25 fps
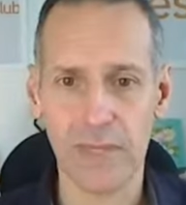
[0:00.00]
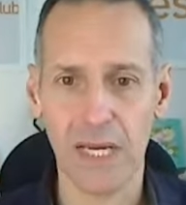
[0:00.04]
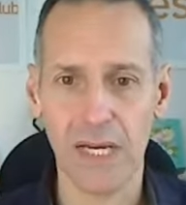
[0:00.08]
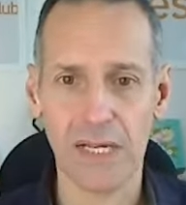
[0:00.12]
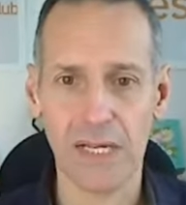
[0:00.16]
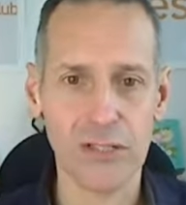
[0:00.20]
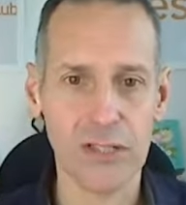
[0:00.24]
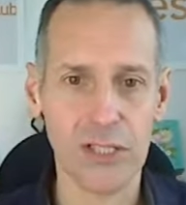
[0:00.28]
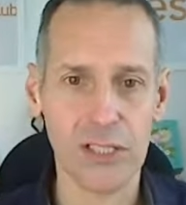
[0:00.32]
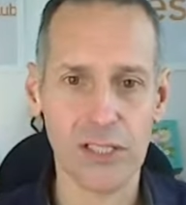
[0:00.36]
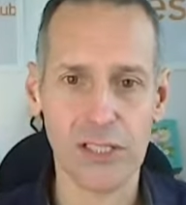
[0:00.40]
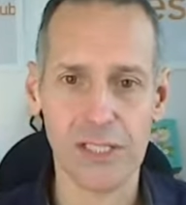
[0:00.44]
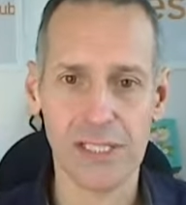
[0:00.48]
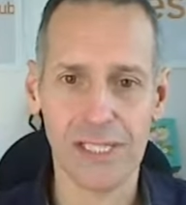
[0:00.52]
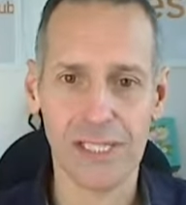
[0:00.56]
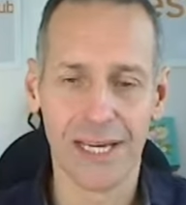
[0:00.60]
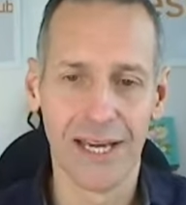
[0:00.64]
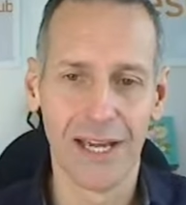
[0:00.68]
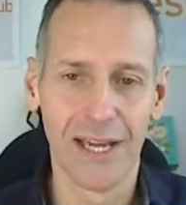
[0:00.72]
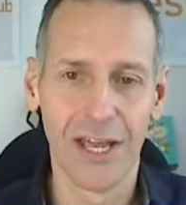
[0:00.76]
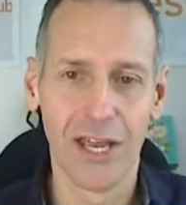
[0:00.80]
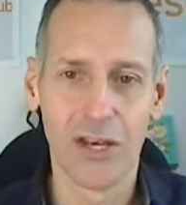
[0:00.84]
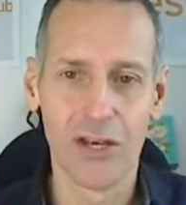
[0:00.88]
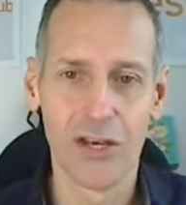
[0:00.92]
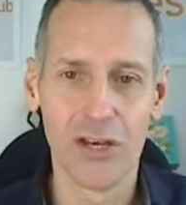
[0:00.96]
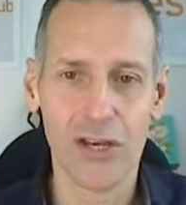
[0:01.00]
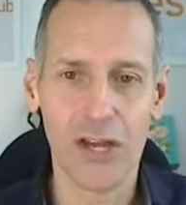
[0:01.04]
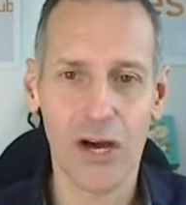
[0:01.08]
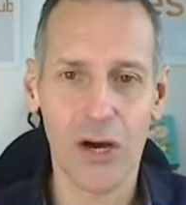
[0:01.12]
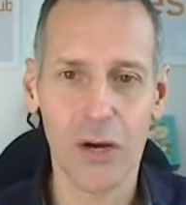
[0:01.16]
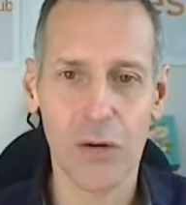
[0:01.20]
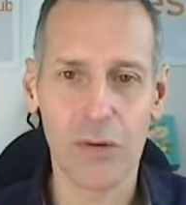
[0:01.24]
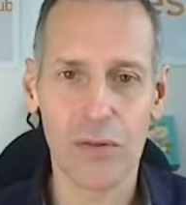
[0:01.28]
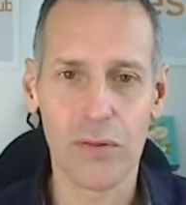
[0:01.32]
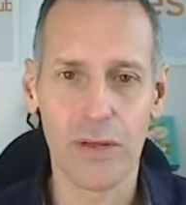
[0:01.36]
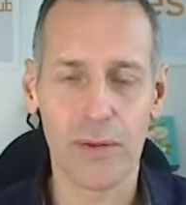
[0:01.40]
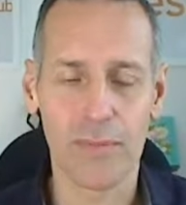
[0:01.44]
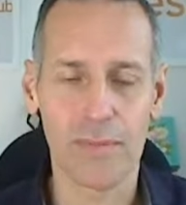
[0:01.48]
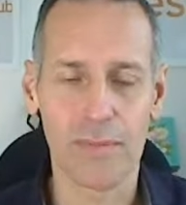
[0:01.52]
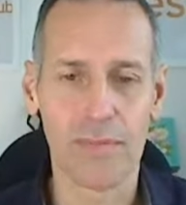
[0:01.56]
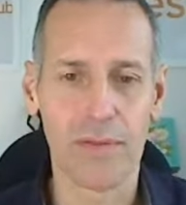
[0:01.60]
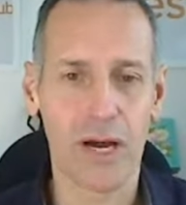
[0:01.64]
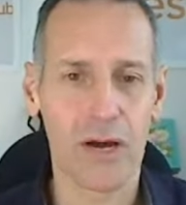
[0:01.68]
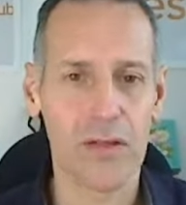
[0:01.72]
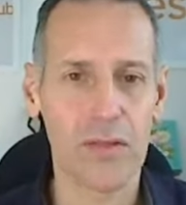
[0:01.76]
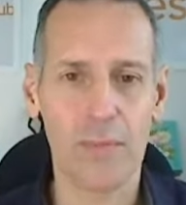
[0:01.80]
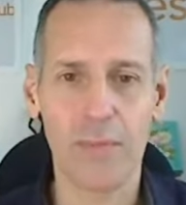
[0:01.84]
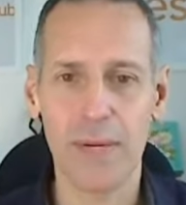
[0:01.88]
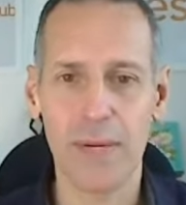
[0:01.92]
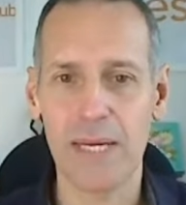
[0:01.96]
and just know that
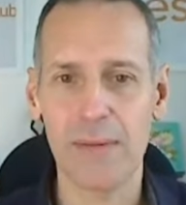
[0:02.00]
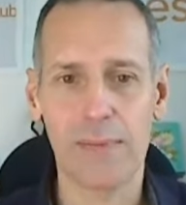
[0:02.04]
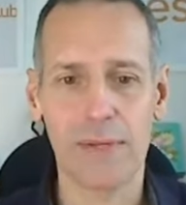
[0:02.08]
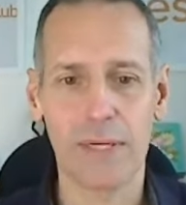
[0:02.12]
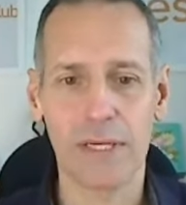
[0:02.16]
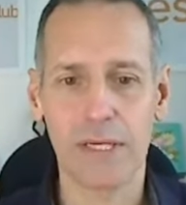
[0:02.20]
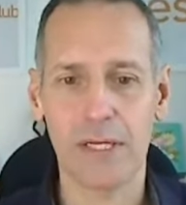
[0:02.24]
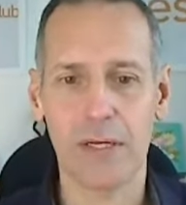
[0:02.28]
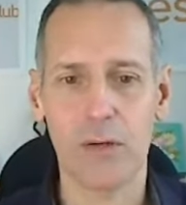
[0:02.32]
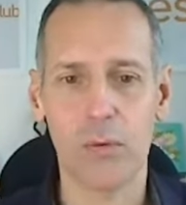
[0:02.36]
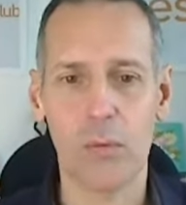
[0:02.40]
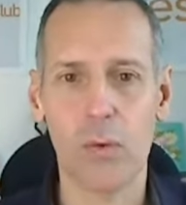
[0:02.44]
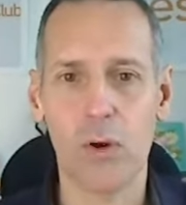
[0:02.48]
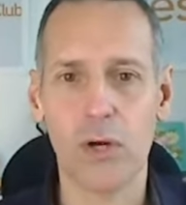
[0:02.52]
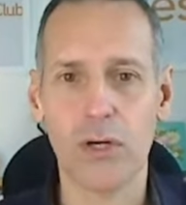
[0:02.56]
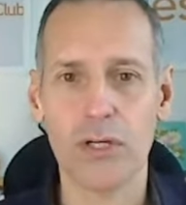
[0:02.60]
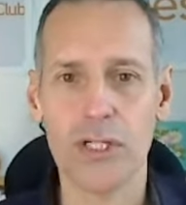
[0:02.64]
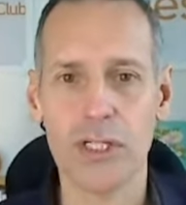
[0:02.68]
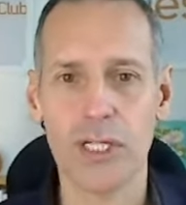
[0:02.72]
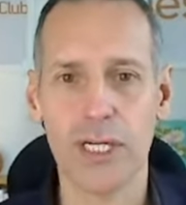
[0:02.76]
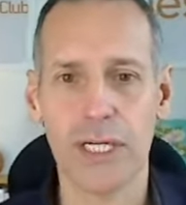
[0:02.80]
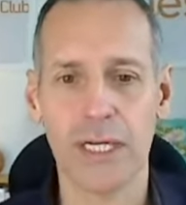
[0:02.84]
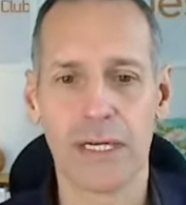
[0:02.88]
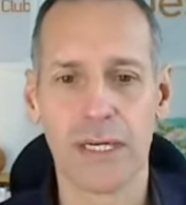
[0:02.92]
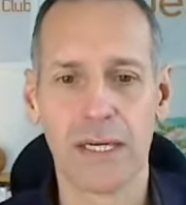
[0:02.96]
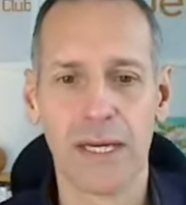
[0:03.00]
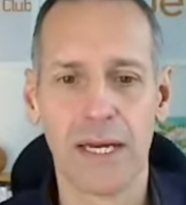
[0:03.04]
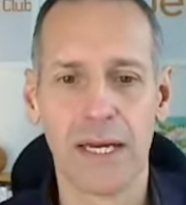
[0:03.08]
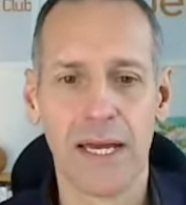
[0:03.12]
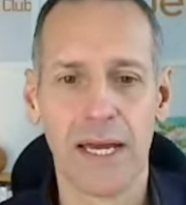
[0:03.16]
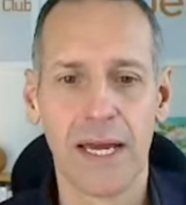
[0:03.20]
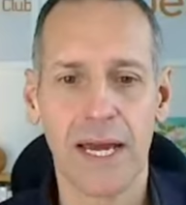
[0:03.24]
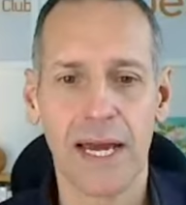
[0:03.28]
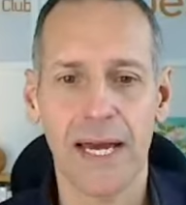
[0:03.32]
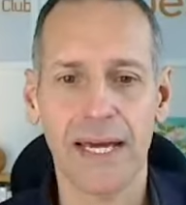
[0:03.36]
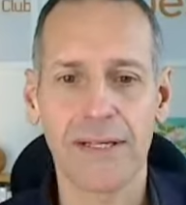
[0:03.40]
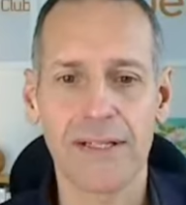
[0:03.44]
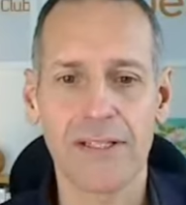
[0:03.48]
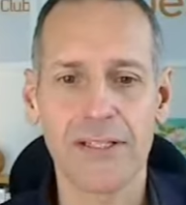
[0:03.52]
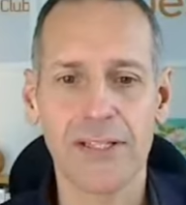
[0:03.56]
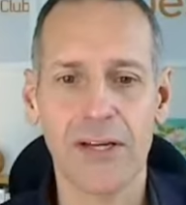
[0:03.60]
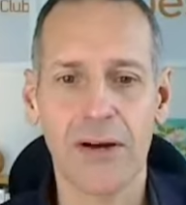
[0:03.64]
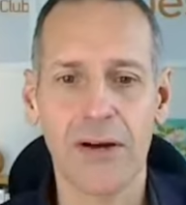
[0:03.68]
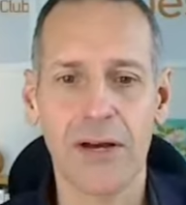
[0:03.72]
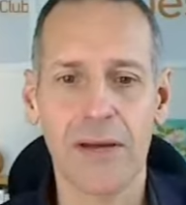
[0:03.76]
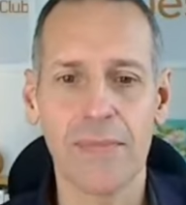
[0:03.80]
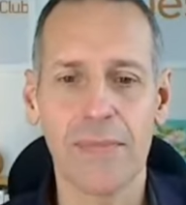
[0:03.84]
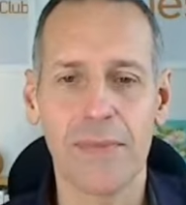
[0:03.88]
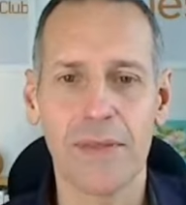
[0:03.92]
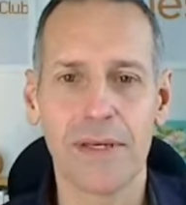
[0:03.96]
other people are going to watch it at a
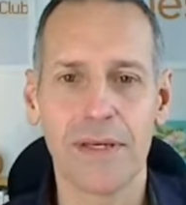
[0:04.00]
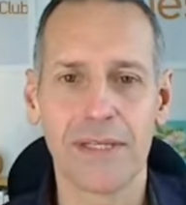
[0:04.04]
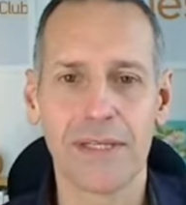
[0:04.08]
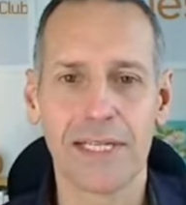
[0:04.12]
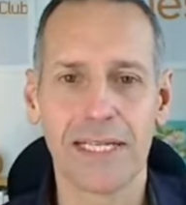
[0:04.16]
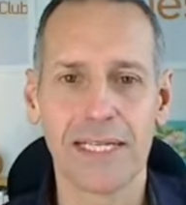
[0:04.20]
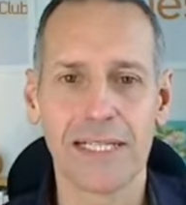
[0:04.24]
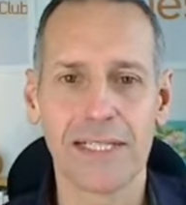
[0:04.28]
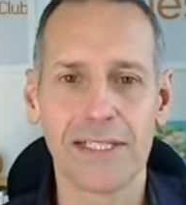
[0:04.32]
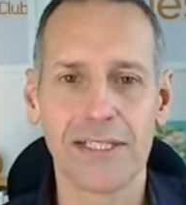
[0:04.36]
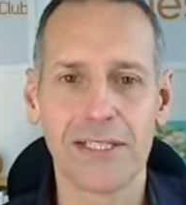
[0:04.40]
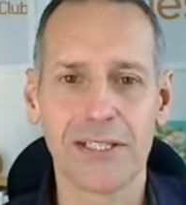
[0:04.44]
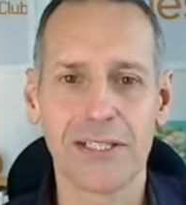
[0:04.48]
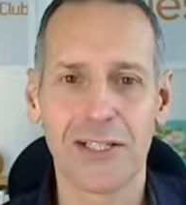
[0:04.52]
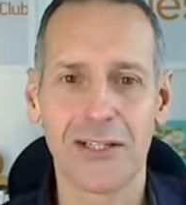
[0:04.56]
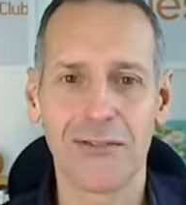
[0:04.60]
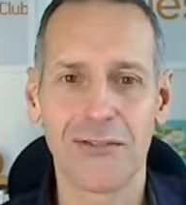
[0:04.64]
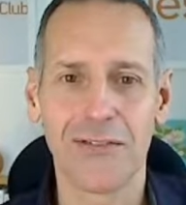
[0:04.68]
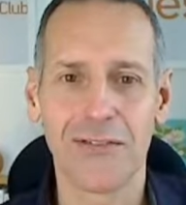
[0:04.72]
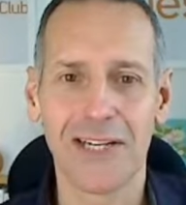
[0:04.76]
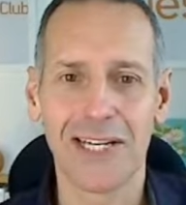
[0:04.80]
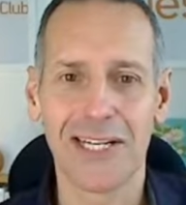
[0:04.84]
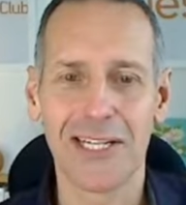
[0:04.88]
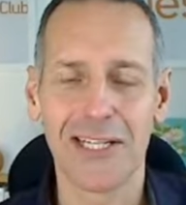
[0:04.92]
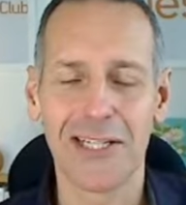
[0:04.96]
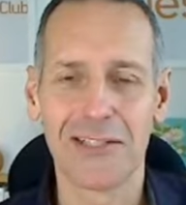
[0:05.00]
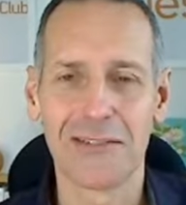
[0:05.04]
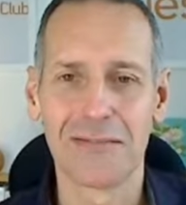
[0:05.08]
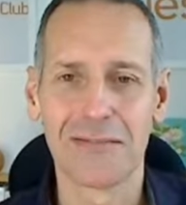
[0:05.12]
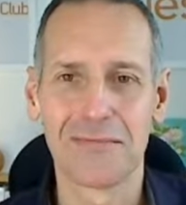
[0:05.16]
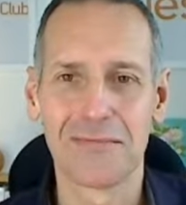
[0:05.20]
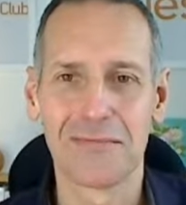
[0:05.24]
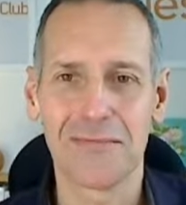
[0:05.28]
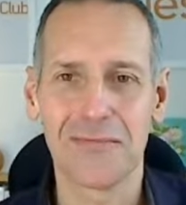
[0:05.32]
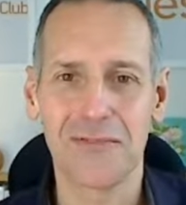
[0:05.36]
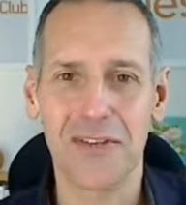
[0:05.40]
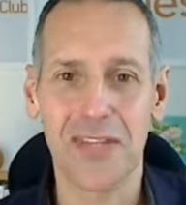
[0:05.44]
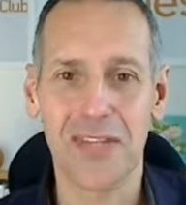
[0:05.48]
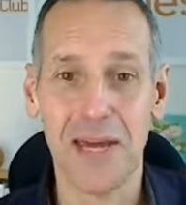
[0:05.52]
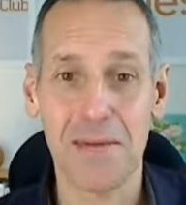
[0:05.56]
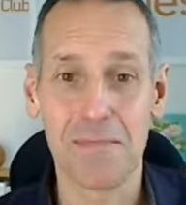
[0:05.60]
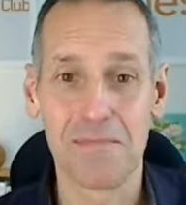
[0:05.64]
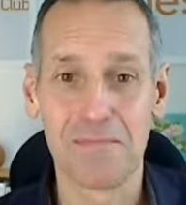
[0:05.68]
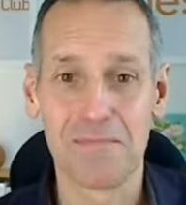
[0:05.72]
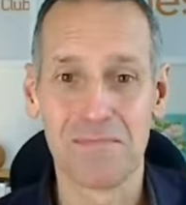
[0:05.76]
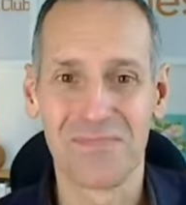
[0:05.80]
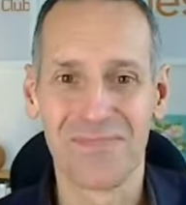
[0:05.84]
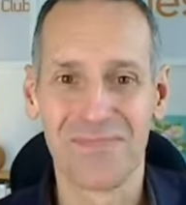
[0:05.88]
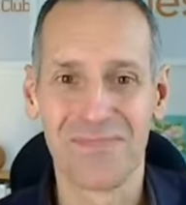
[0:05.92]
time that is convenient for them.